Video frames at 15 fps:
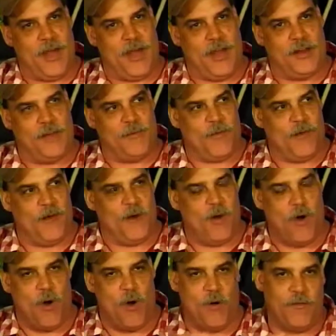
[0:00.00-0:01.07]
an
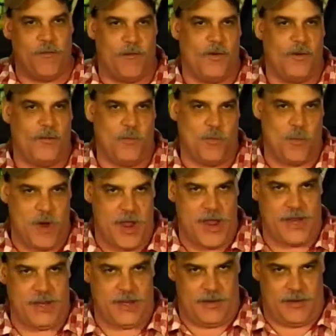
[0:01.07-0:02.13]

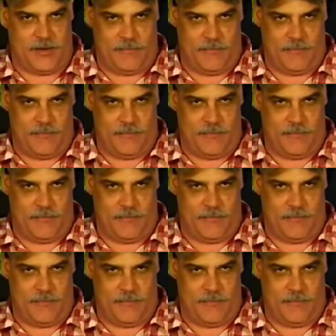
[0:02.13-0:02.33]
overweight,